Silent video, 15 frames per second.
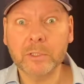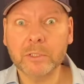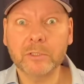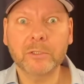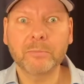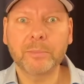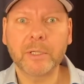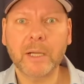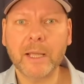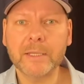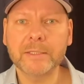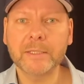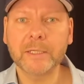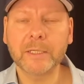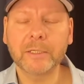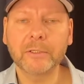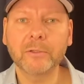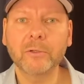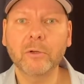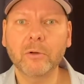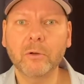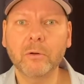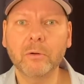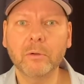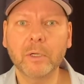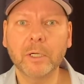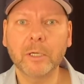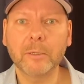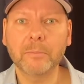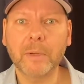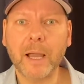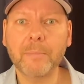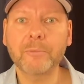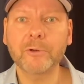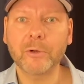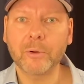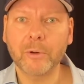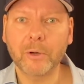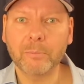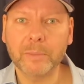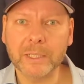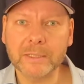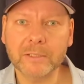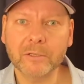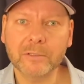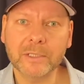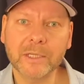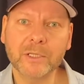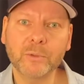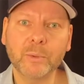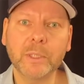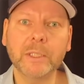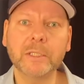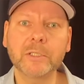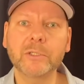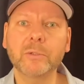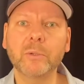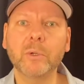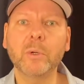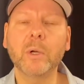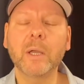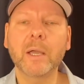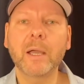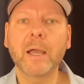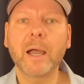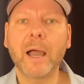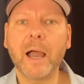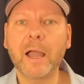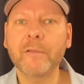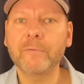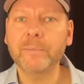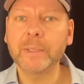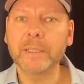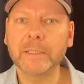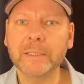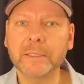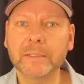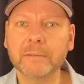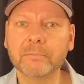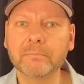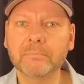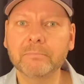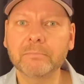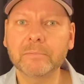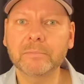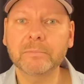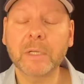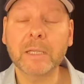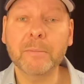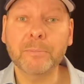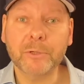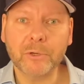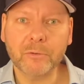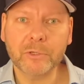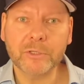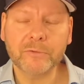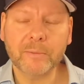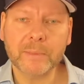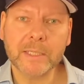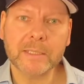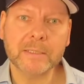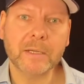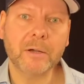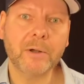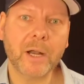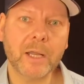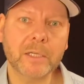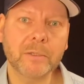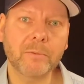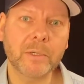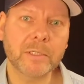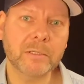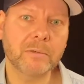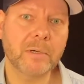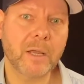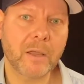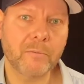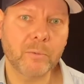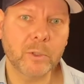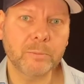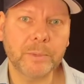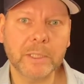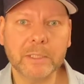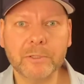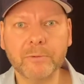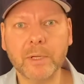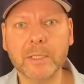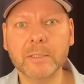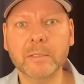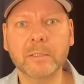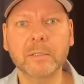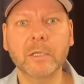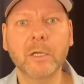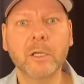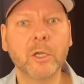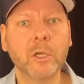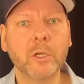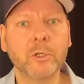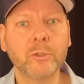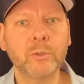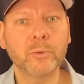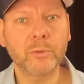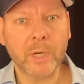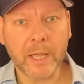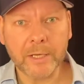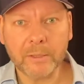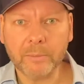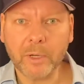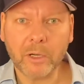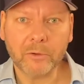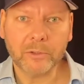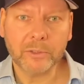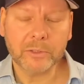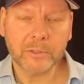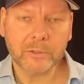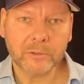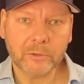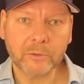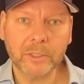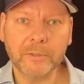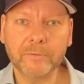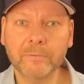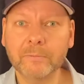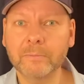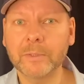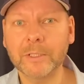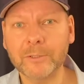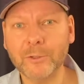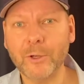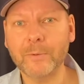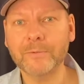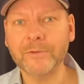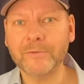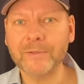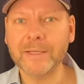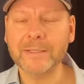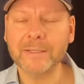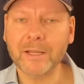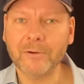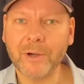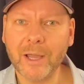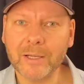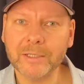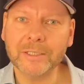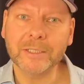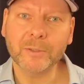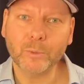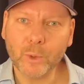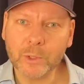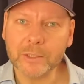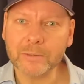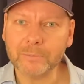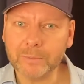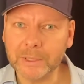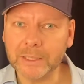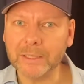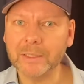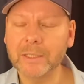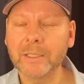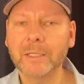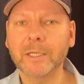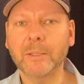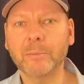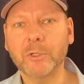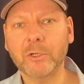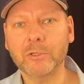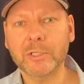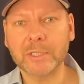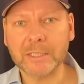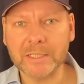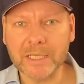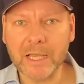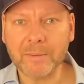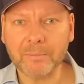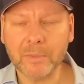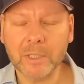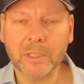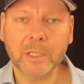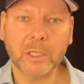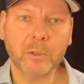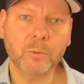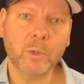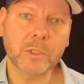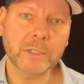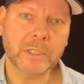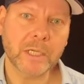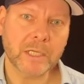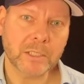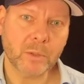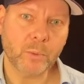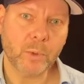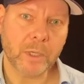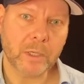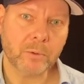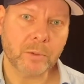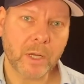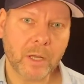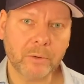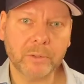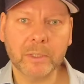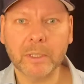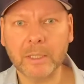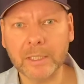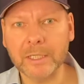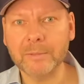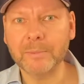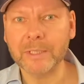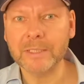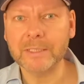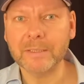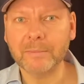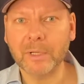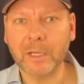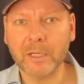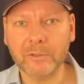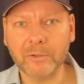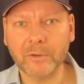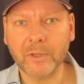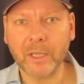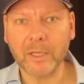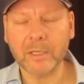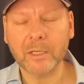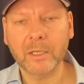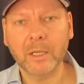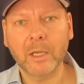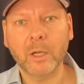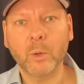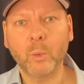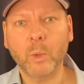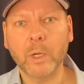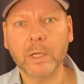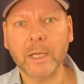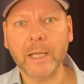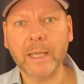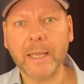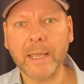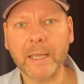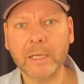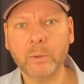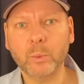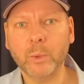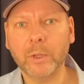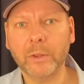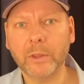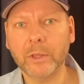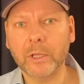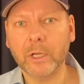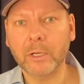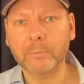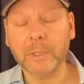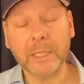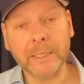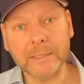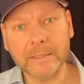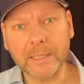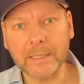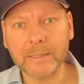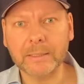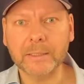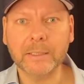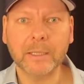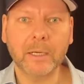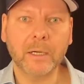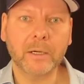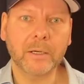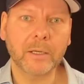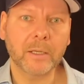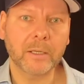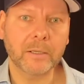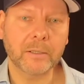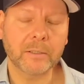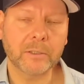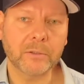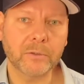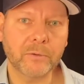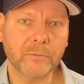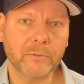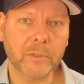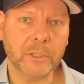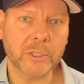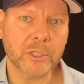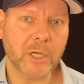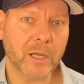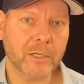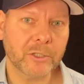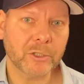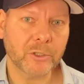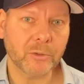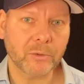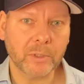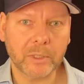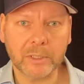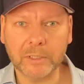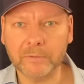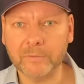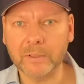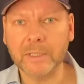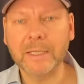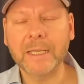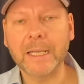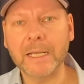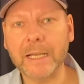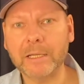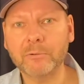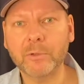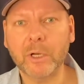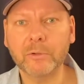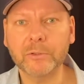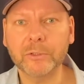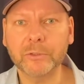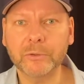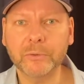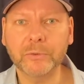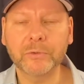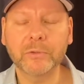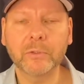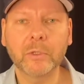a surprising, you know, uproar based on that tweet. So I've been approached from Teslarati whether I would be interested to write about it. So even in terms of Teslarati, it wasn't me approaching them, it was the other way around. A little bit similar to that, what I had with Clean Technica and, you know, Fully Charged Show and even Electroauty News,